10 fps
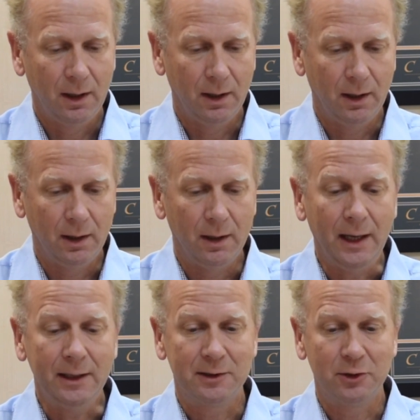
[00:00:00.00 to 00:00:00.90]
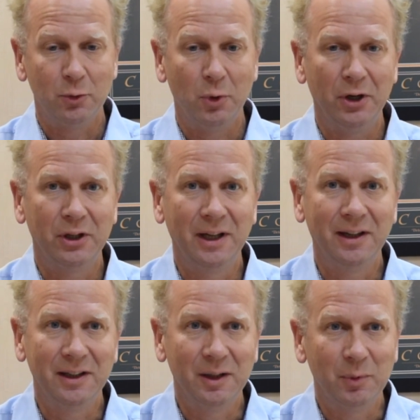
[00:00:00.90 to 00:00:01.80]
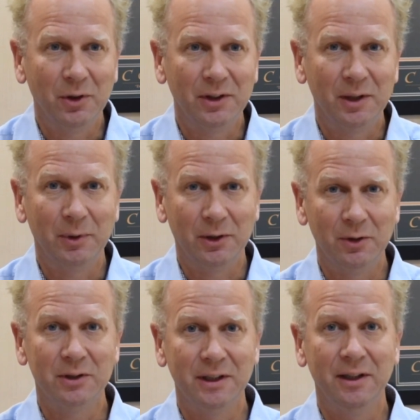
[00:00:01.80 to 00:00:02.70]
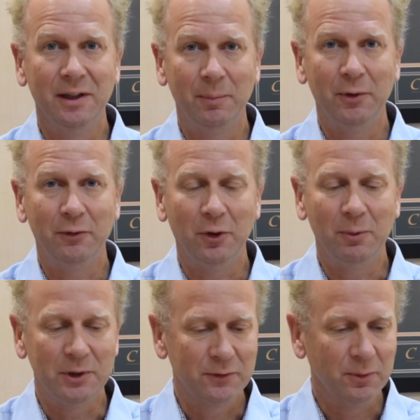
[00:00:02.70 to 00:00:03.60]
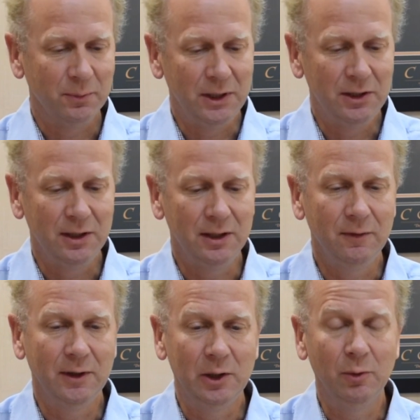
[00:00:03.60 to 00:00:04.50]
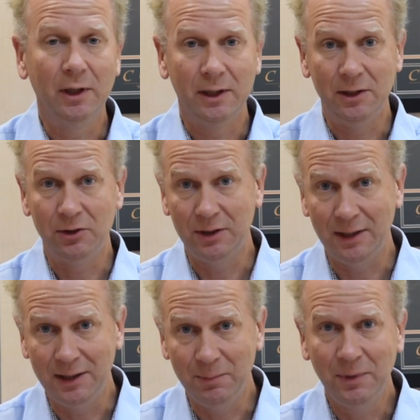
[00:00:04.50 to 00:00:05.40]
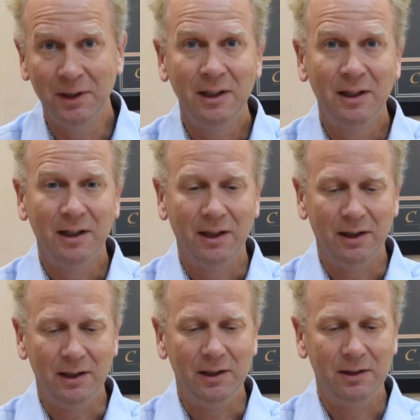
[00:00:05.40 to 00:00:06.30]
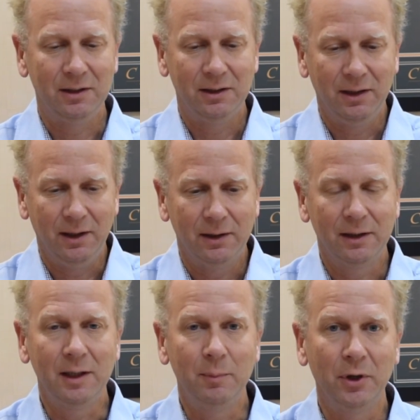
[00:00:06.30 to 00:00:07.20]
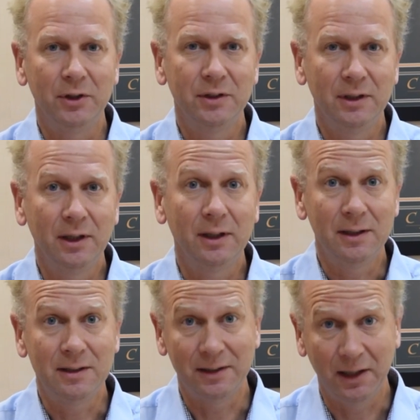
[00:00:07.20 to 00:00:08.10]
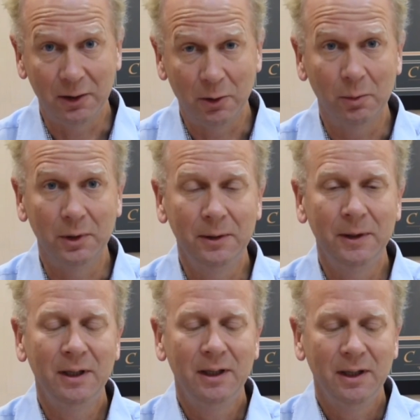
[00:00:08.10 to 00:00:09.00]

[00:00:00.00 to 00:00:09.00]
uh, and likes to work here in the project because then the performance from each individual and each team, uh, each key person here, key stakeholder,